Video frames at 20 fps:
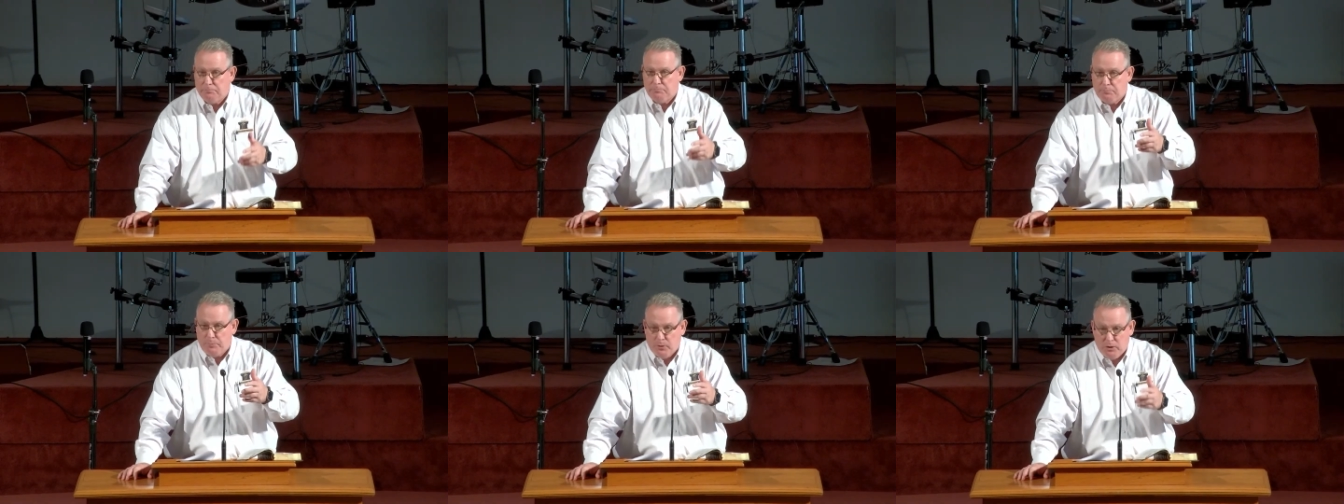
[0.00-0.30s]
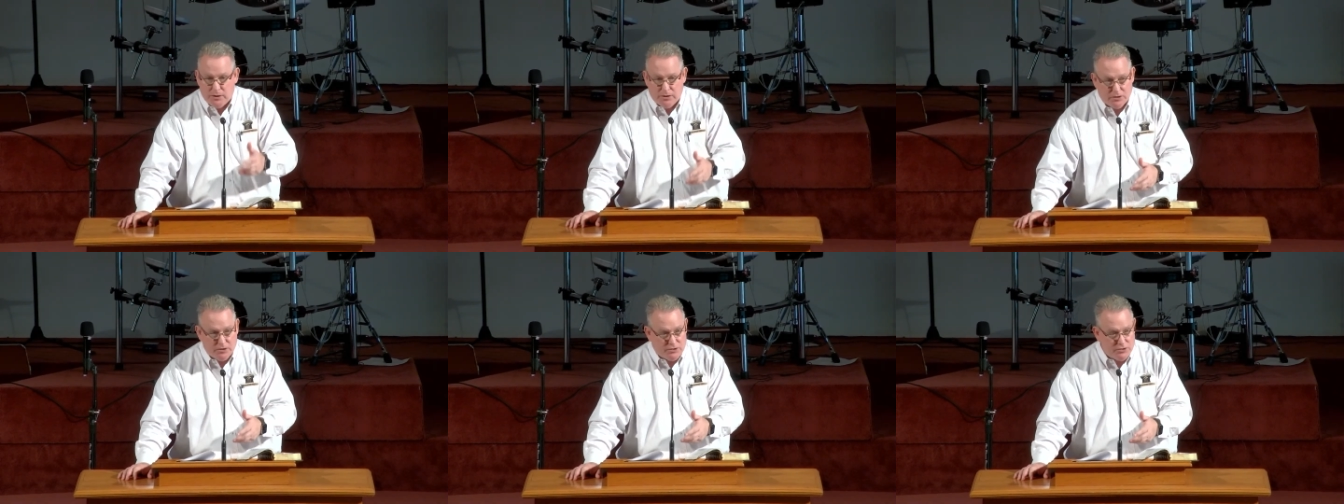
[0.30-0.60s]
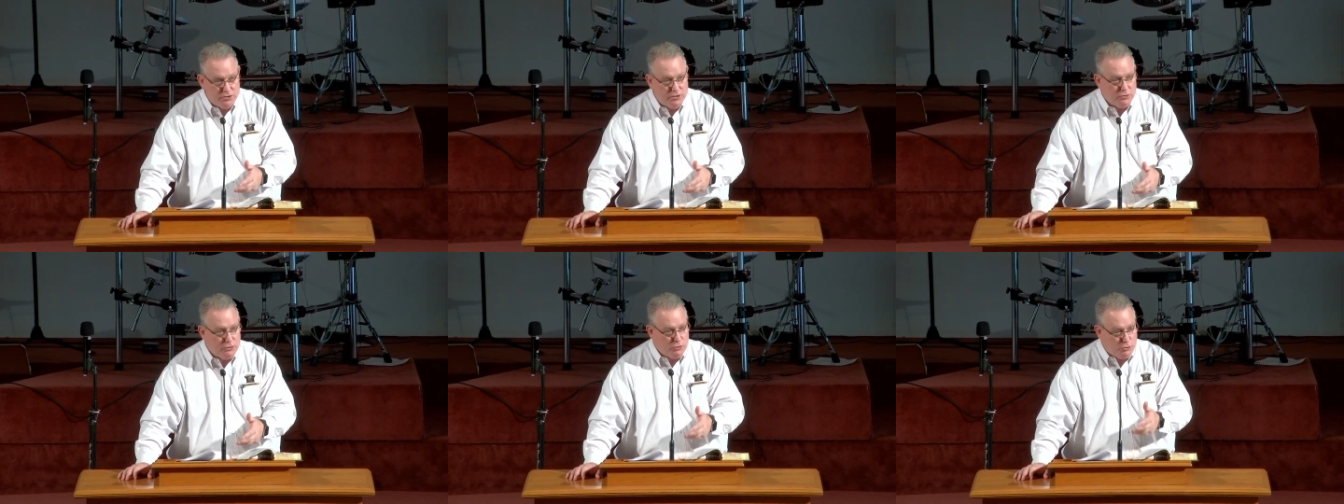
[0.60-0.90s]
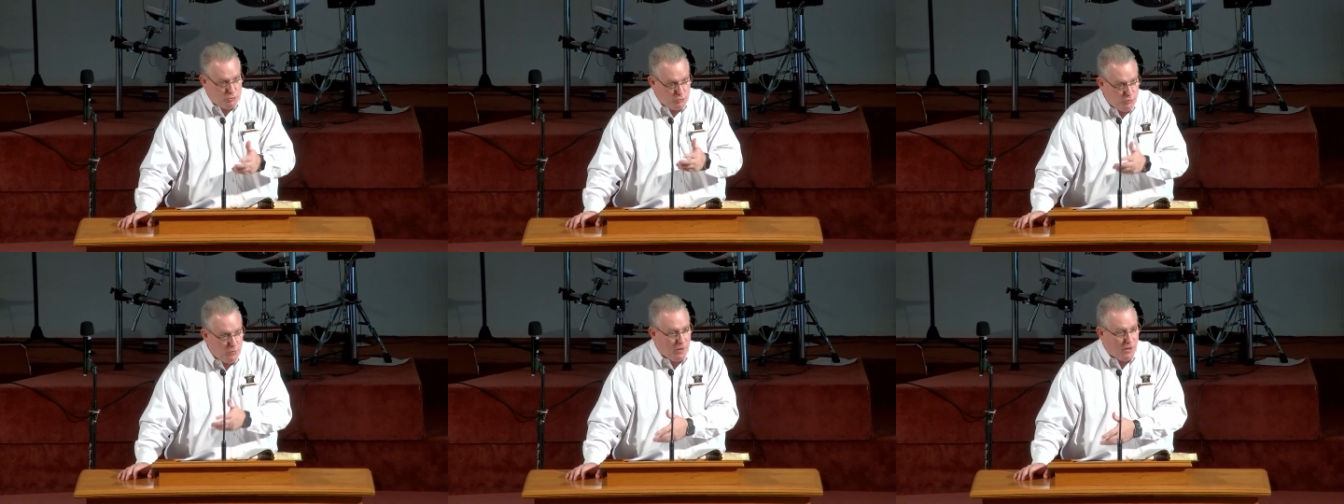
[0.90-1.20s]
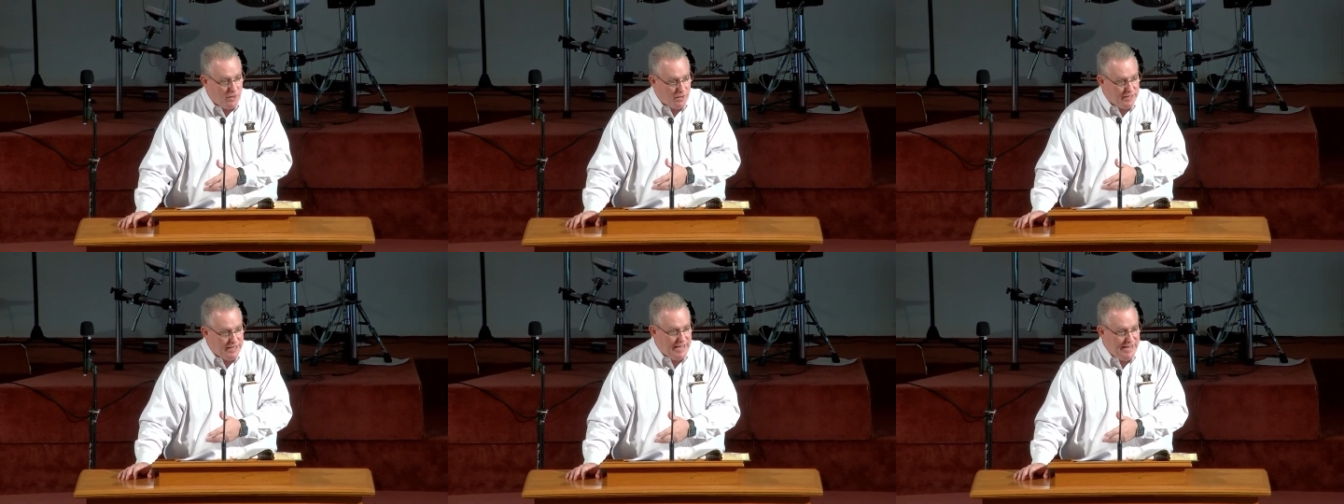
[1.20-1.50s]
books to
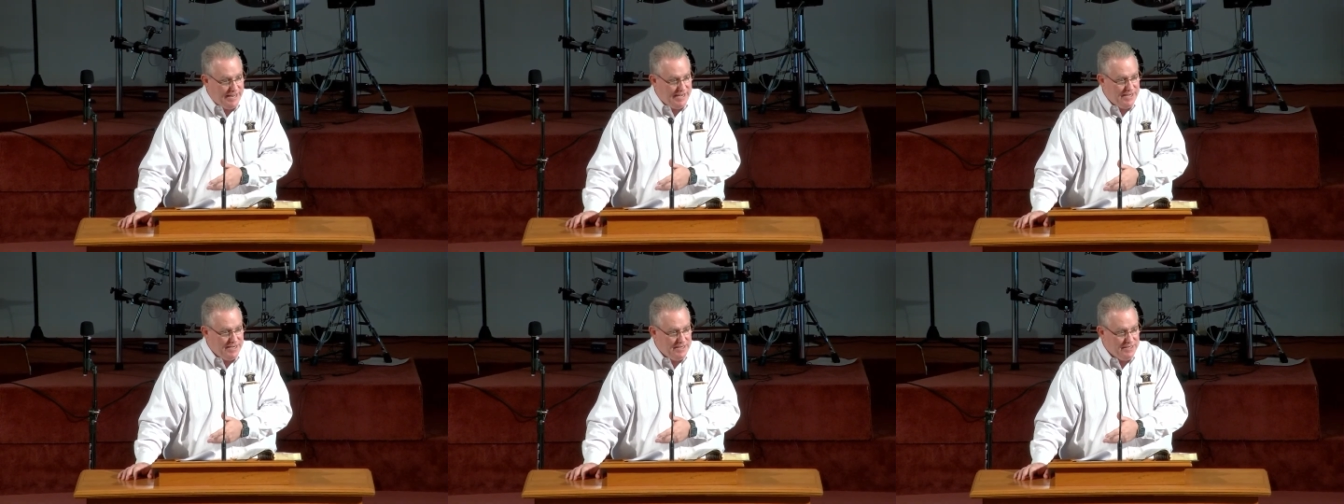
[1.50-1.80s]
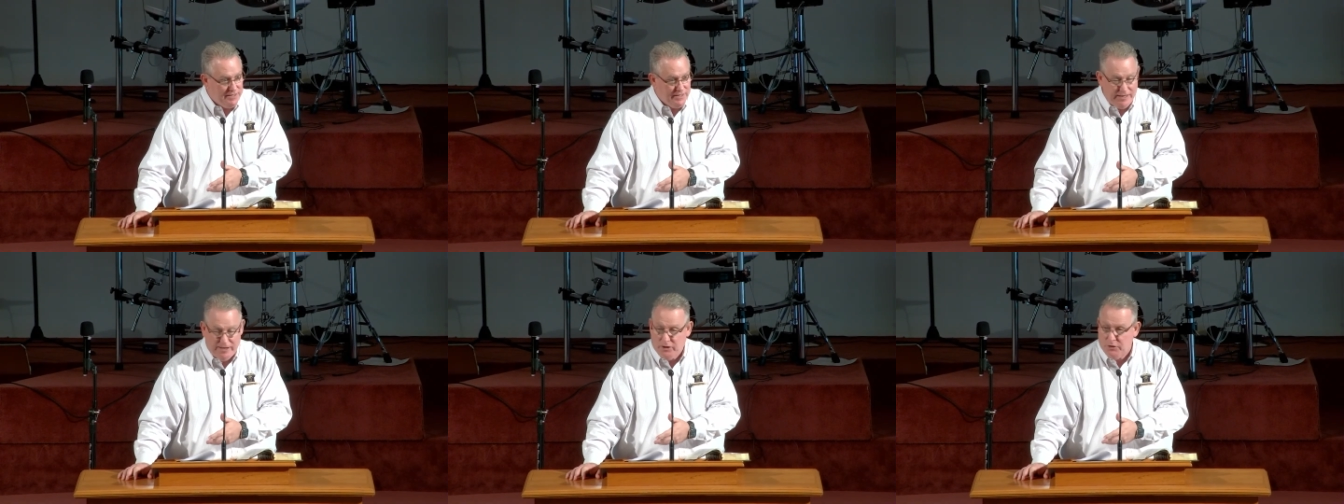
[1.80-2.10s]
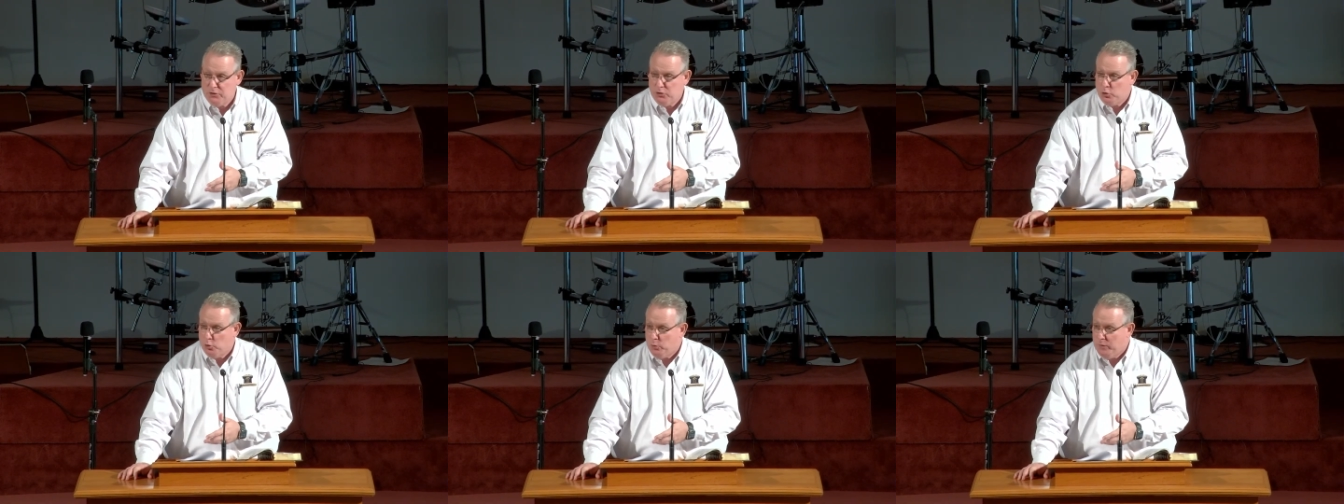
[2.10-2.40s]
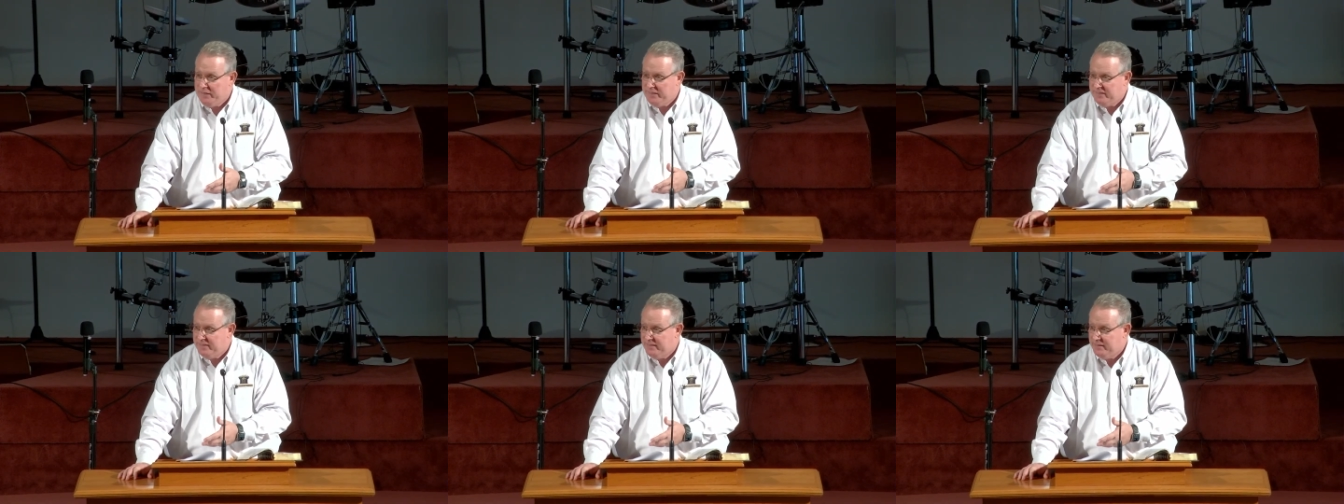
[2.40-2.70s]
our canon? He couldn't do it?